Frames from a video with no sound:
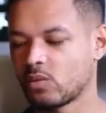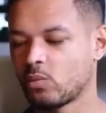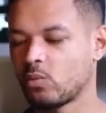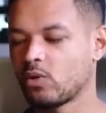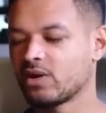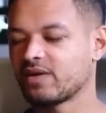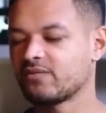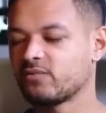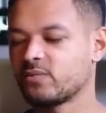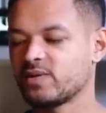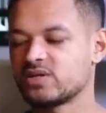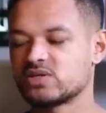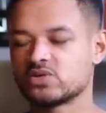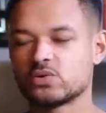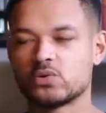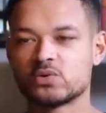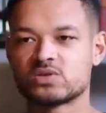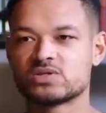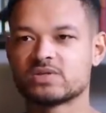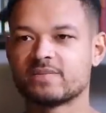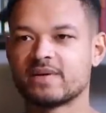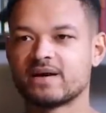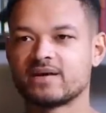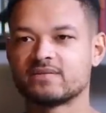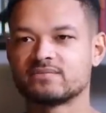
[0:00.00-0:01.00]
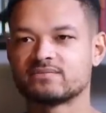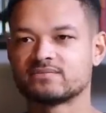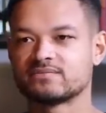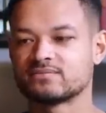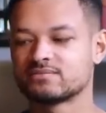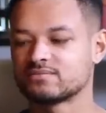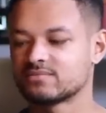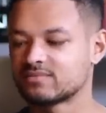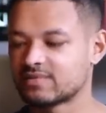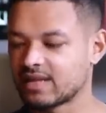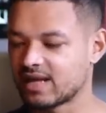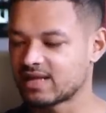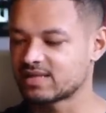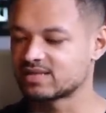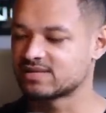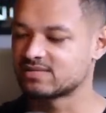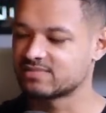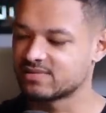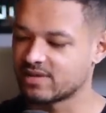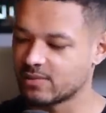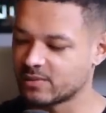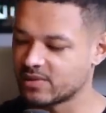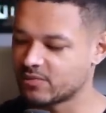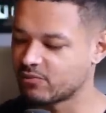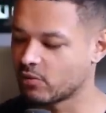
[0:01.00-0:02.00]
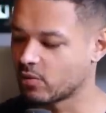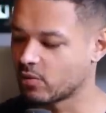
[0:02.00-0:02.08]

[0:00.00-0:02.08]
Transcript: What haven't we talked about that we